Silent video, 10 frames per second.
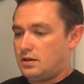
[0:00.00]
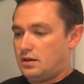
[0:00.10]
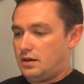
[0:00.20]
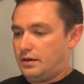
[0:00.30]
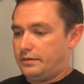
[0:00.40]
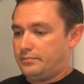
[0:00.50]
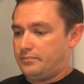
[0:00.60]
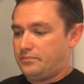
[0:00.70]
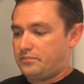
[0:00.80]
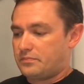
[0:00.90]

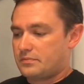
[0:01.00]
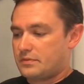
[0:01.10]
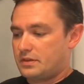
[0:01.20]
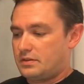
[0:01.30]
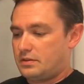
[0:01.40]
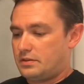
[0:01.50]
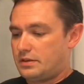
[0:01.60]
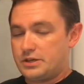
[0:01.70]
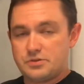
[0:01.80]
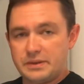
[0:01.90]

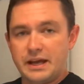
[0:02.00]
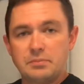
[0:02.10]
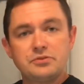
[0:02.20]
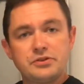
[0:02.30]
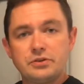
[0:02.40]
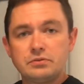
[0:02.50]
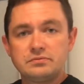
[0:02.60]
I should be able to.